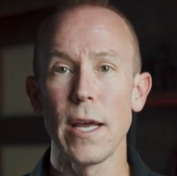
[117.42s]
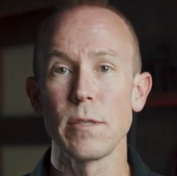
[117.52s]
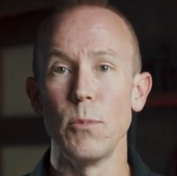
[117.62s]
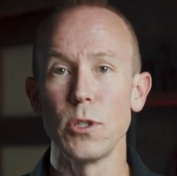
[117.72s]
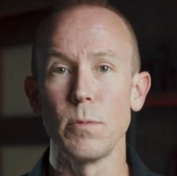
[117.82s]

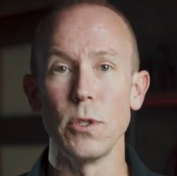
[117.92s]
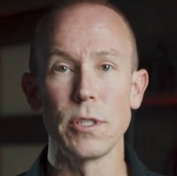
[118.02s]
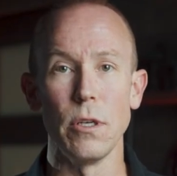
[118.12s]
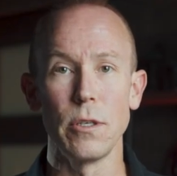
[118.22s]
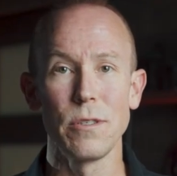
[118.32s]
has multiple
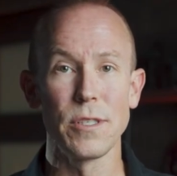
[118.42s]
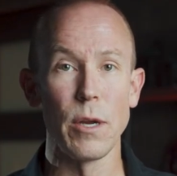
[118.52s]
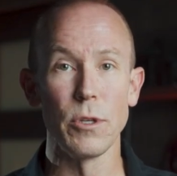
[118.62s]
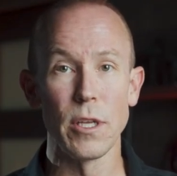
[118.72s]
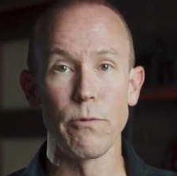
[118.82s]
cylinders,
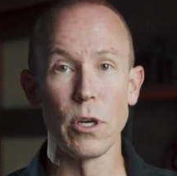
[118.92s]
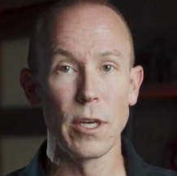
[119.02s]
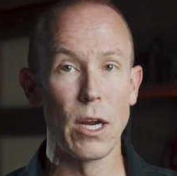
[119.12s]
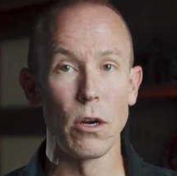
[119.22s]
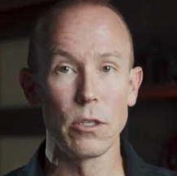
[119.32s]
say with
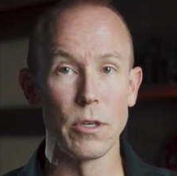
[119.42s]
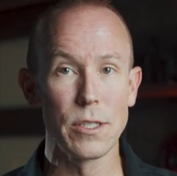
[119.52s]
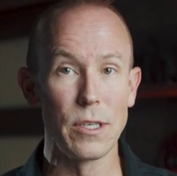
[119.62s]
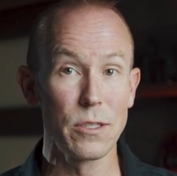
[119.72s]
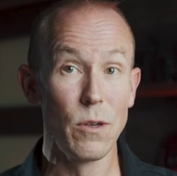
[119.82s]
different
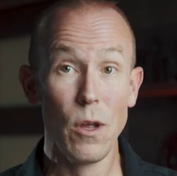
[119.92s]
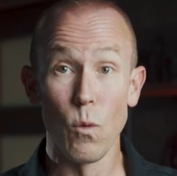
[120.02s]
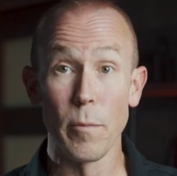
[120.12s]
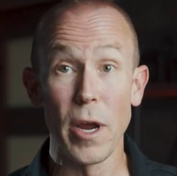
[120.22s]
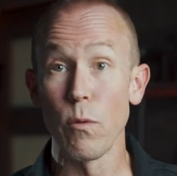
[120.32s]
characteristics,
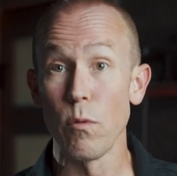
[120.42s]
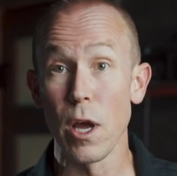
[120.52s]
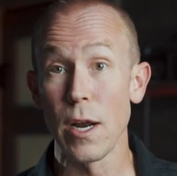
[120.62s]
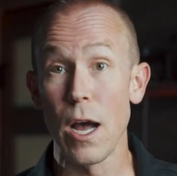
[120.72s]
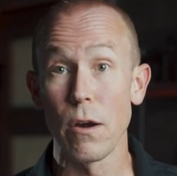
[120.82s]
one might
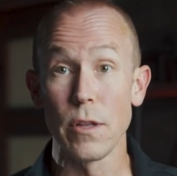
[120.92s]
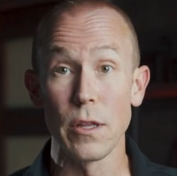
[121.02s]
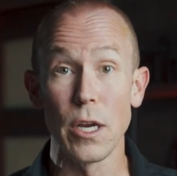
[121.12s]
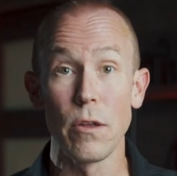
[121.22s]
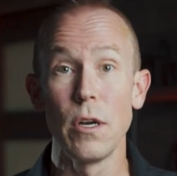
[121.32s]
run hotter
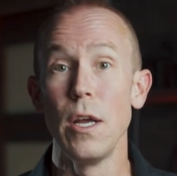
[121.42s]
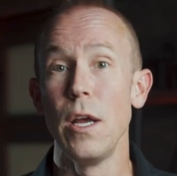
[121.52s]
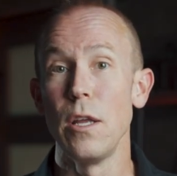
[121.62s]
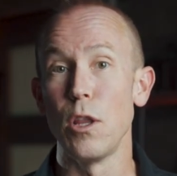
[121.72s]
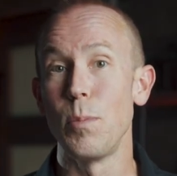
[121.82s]
than the other,
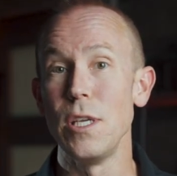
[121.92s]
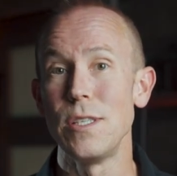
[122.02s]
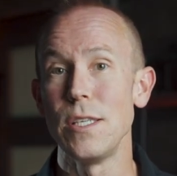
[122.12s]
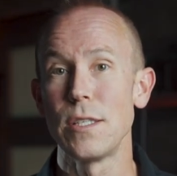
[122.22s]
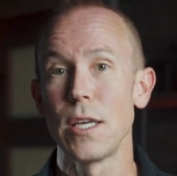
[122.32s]
the
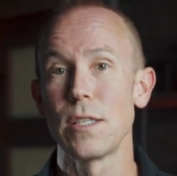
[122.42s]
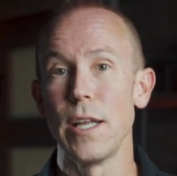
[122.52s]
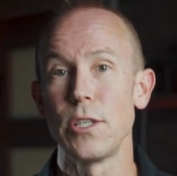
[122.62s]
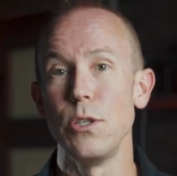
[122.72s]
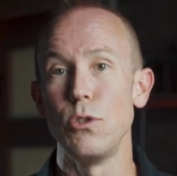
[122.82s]
PC6
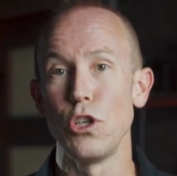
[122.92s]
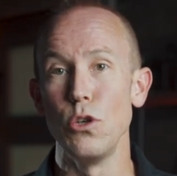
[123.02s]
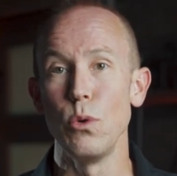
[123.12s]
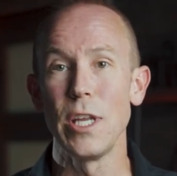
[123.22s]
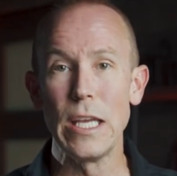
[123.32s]
lets you
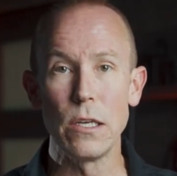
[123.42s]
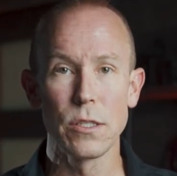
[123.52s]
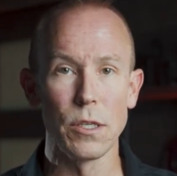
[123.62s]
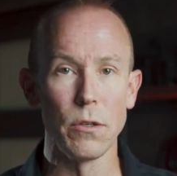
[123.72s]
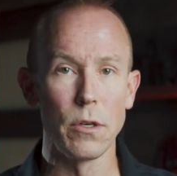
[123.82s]
tune
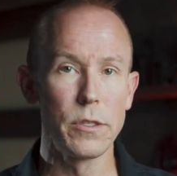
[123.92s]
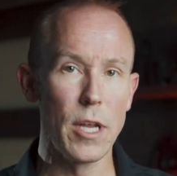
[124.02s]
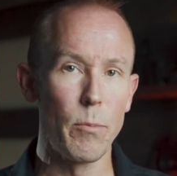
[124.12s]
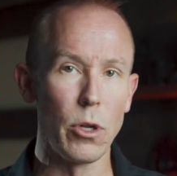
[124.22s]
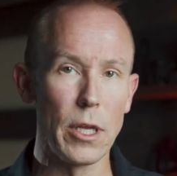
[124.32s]
each cylinder
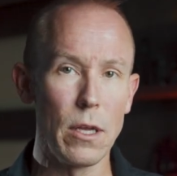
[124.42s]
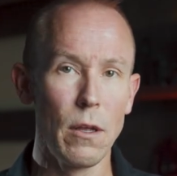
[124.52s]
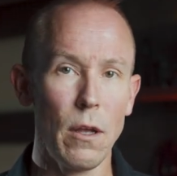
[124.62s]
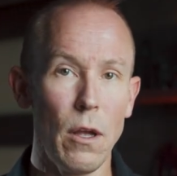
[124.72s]
separately.